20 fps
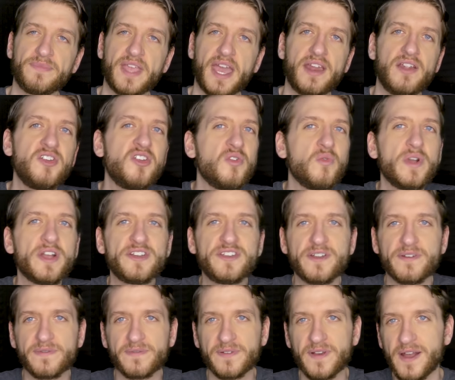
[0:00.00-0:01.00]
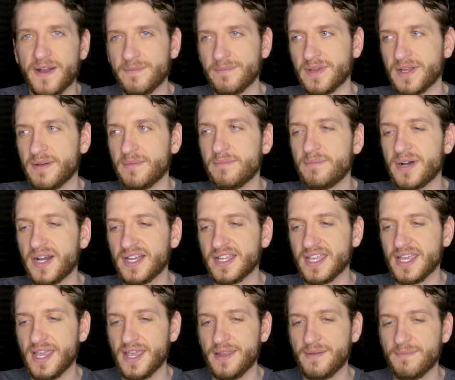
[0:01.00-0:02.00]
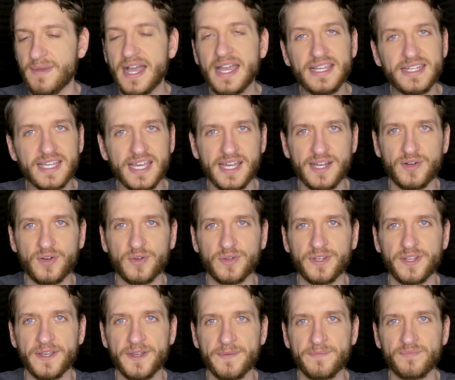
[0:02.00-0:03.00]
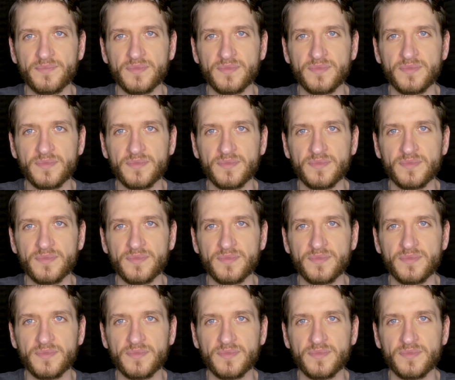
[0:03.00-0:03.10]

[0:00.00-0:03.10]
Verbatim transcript: I don't know where you're from, but in my town,